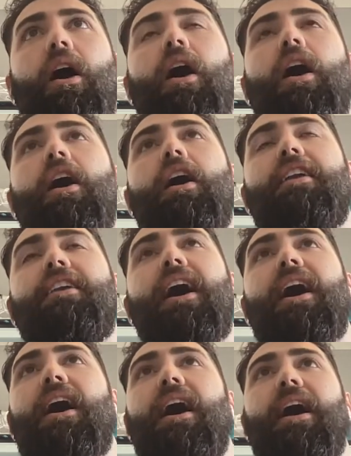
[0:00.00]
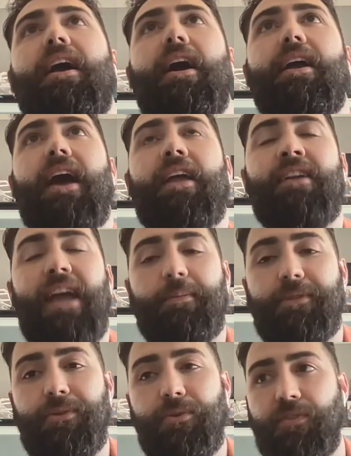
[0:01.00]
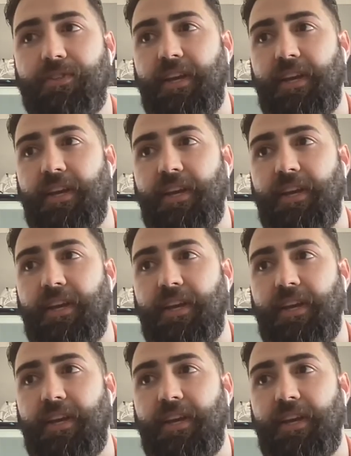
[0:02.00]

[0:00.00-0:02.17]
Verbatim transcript: I had an aptitude for